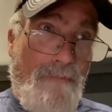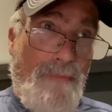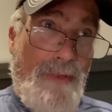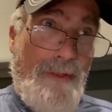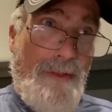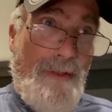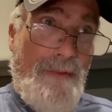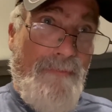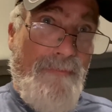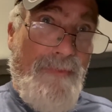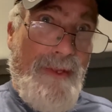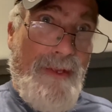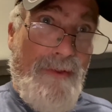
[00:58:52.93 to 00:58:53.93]
But,
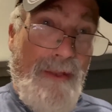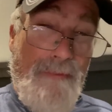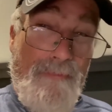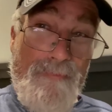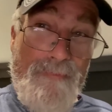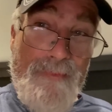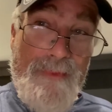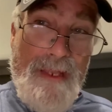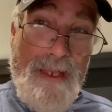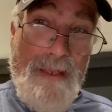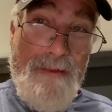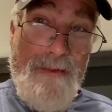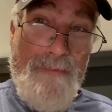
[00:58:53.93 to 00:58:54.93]
you know,
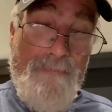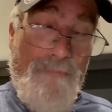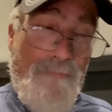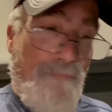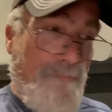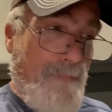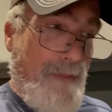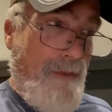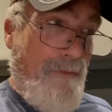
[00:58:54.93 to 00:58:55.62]
I,